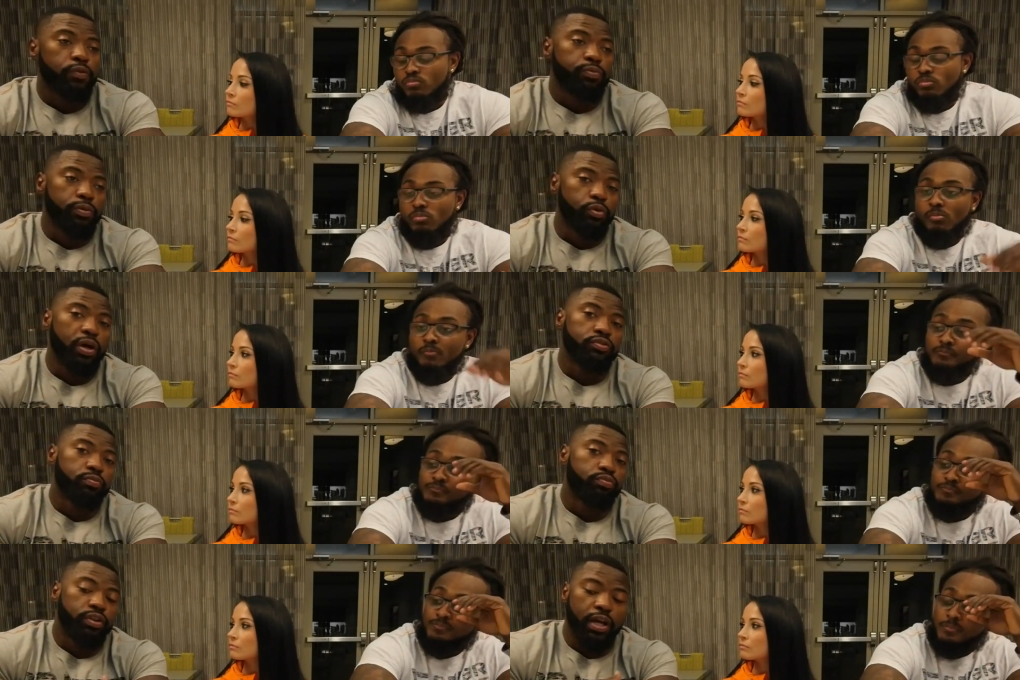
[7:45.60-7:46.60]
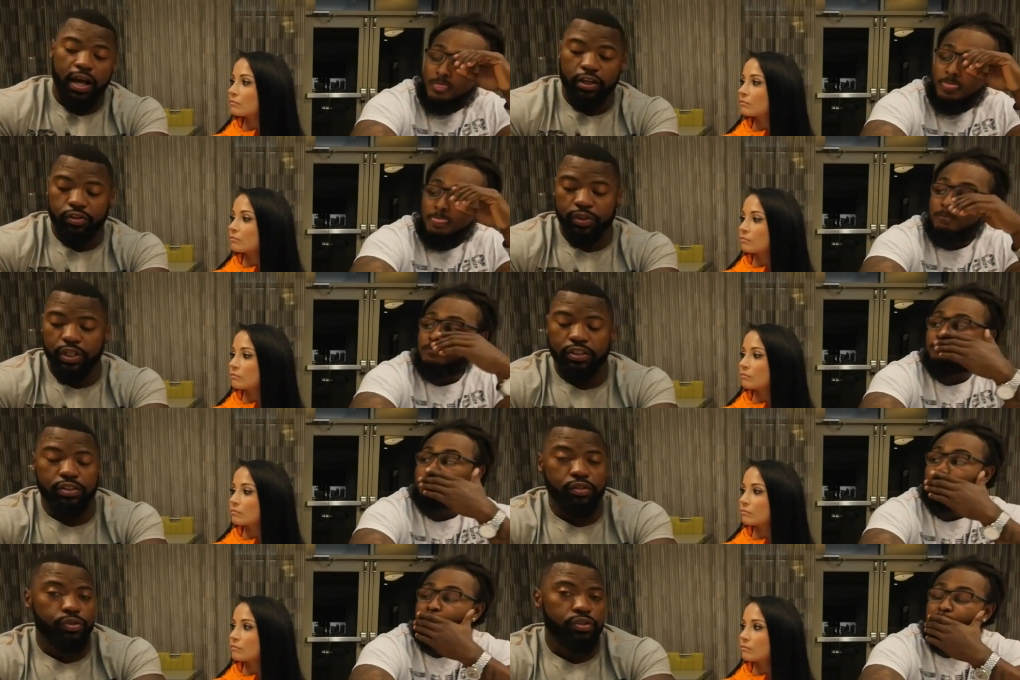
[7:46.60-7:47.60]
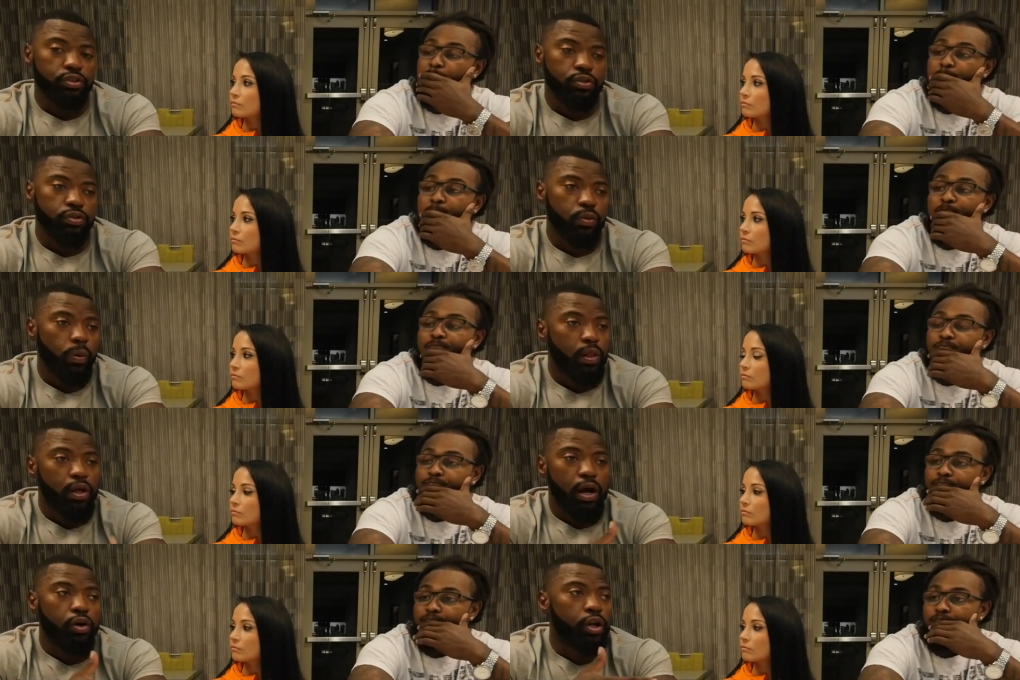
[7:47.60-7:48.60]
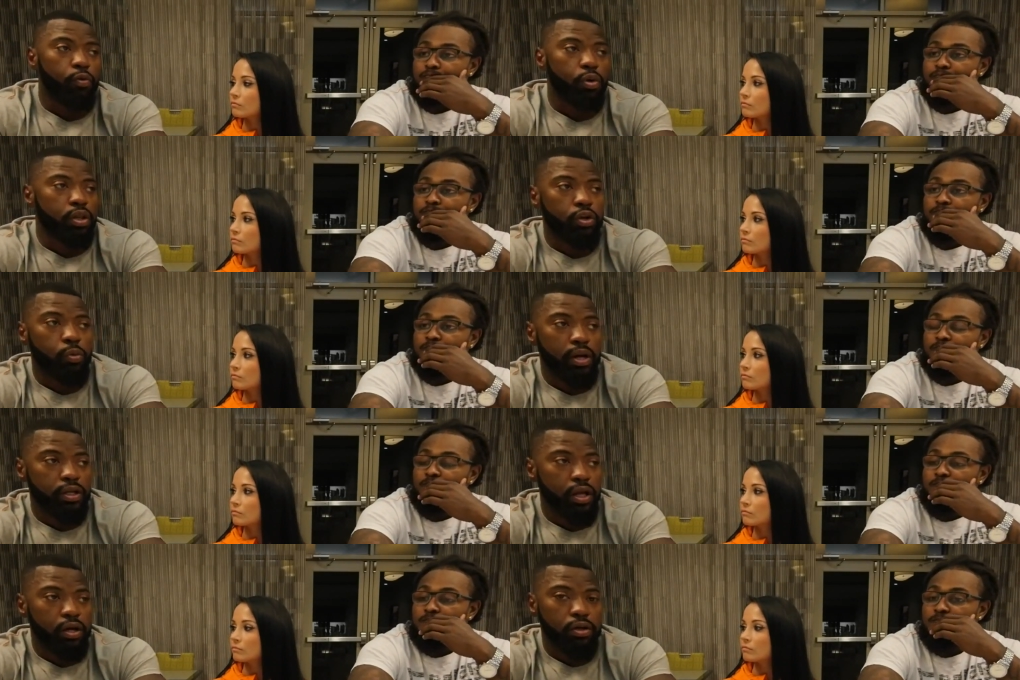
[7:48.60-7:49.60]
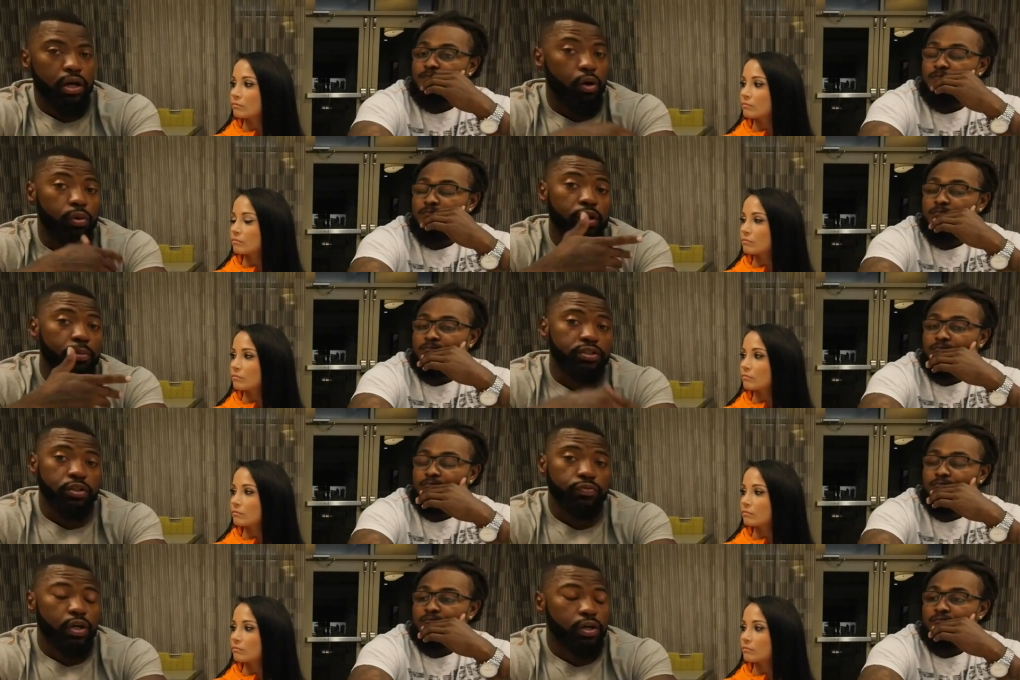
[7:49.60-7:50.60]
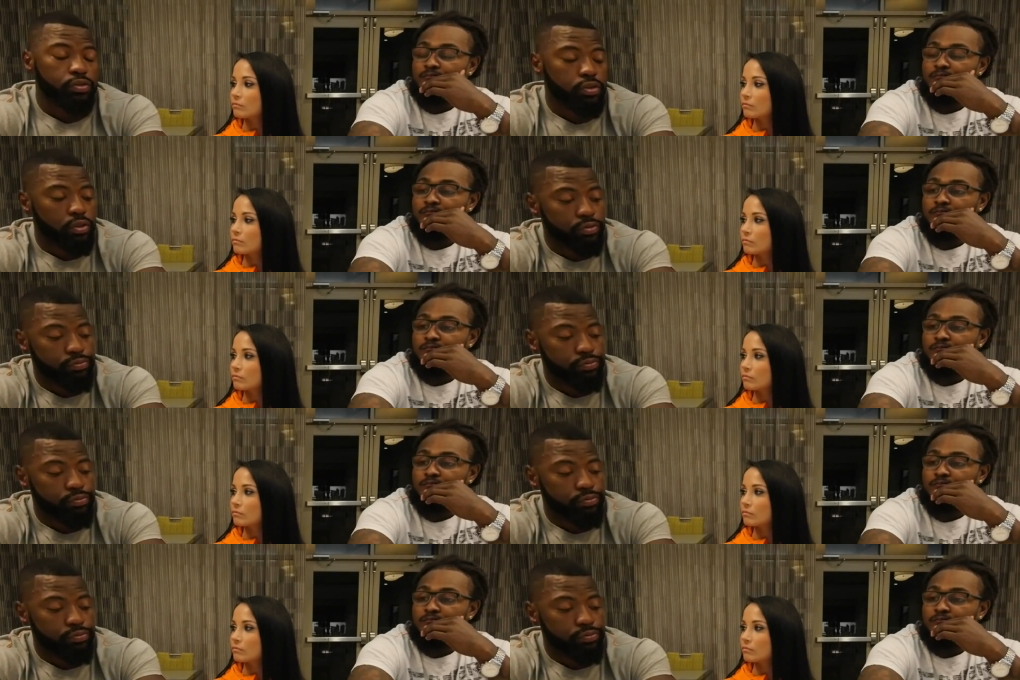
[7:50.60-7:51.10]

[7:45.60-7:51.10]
Speaker 1: People do have some pretty high expectations of me, so I don't ever want to let nobody down. I don't want to let myself down, so